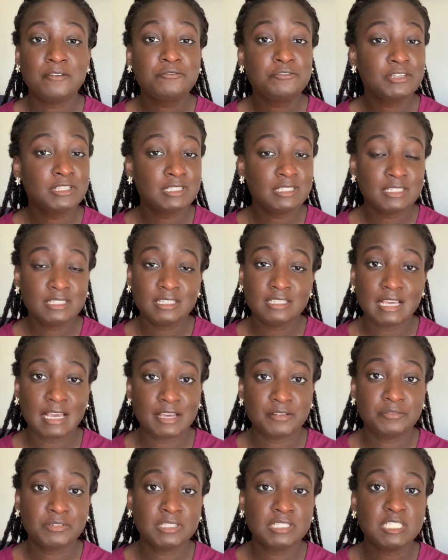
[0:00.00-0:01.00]

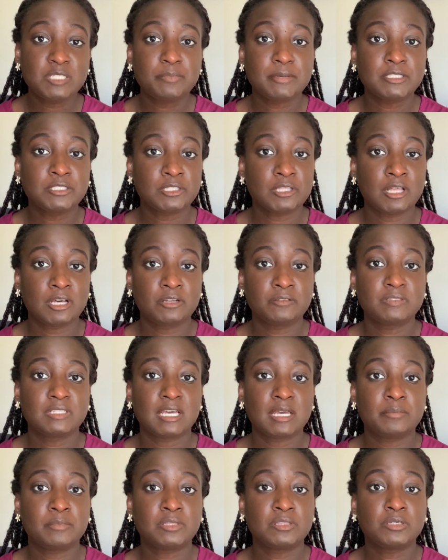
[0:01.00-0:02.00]
had really spent a lot of
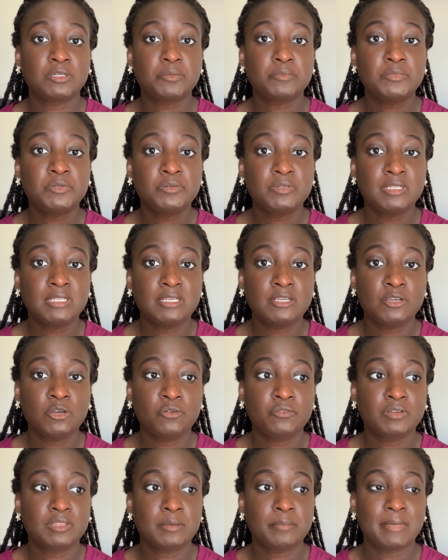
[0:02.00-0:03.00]
time in the community
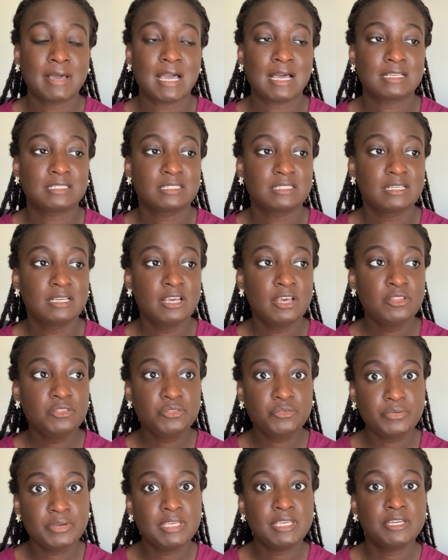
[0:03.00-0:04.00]
over the past
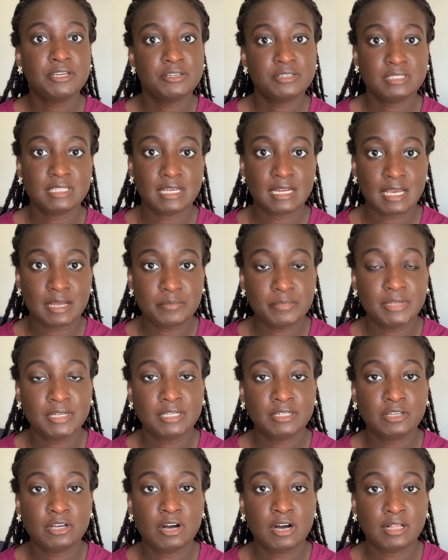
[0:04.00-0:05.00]
3 years that I had been
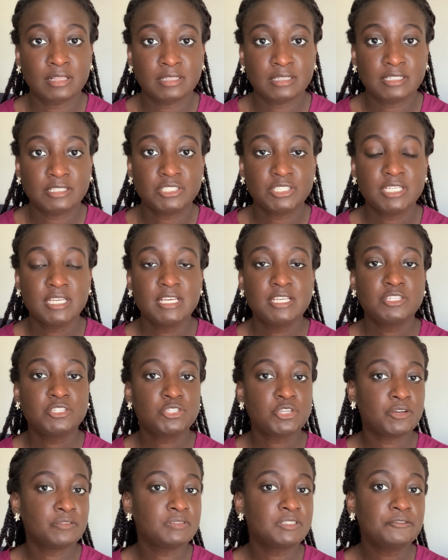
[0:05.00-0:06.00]
in college,
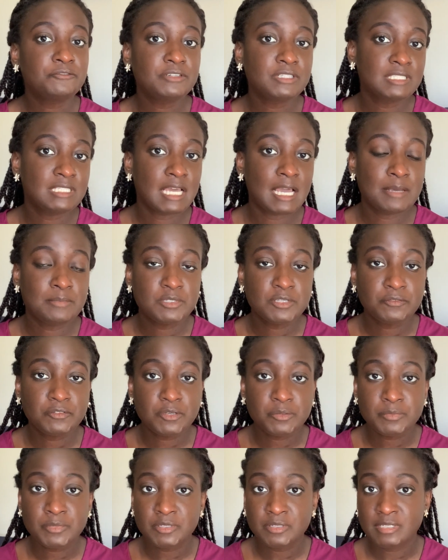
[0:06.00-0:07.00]
served different types of
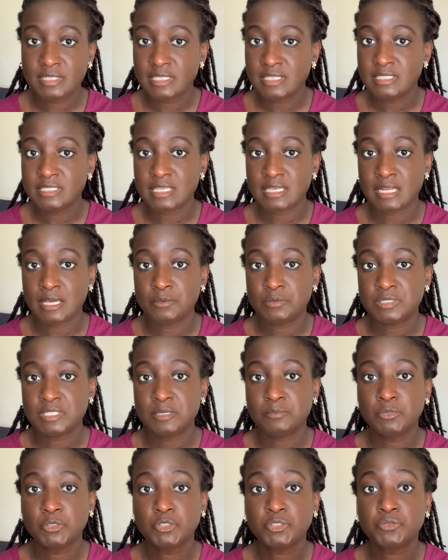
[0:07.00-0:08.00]
communities, and I was
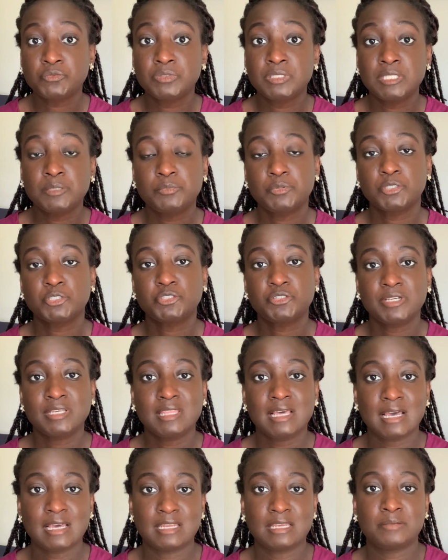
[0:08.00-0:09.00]
able to really portray
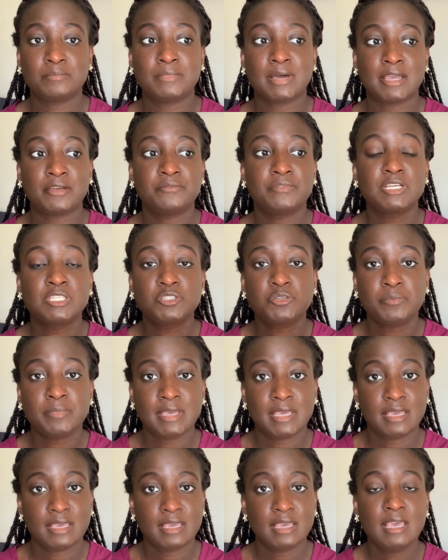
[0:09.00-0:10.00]
that in my
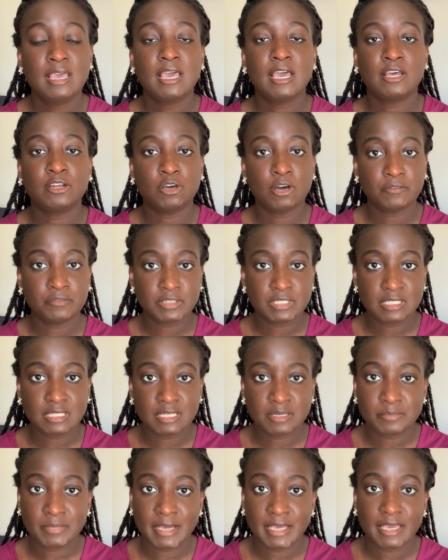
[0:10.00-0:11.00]
resume and
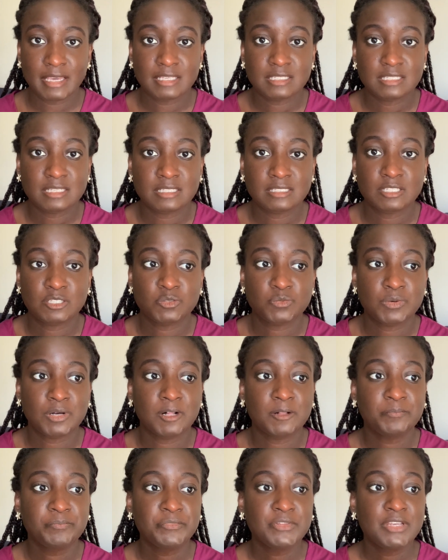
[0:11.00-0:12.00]
obviously in my essays as well.